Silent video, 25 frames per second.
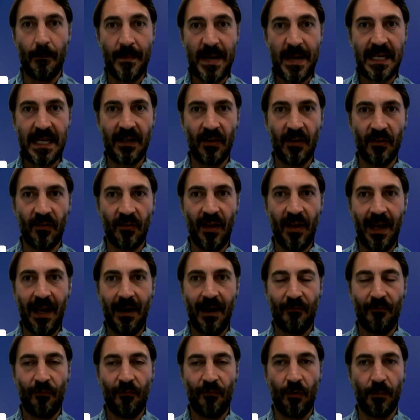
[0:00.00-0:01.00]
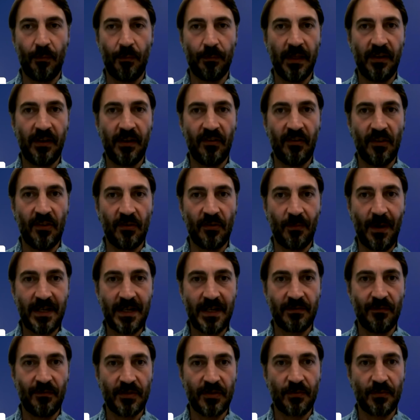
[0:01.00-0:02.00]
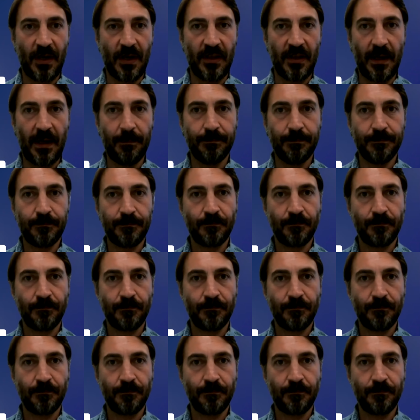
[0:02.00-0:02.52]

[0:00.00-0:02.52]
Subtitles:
means for police in the rest of Australia.